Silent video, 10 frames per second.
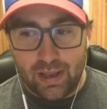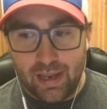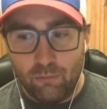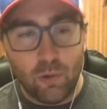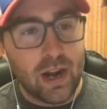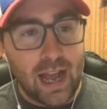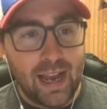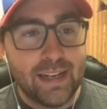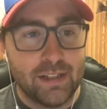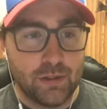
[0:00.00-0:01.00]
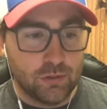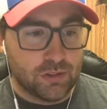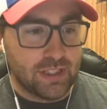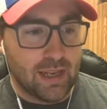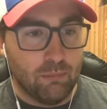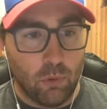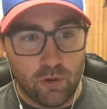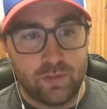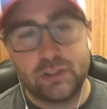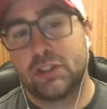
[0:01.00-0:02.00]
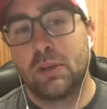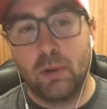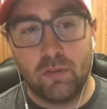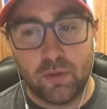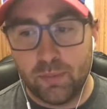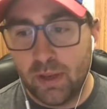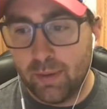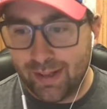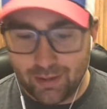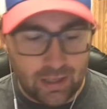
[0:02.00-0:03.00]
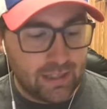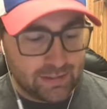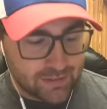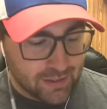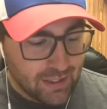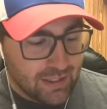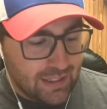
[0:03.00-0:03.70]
and what I do to get more fish in the boat for me and my clients.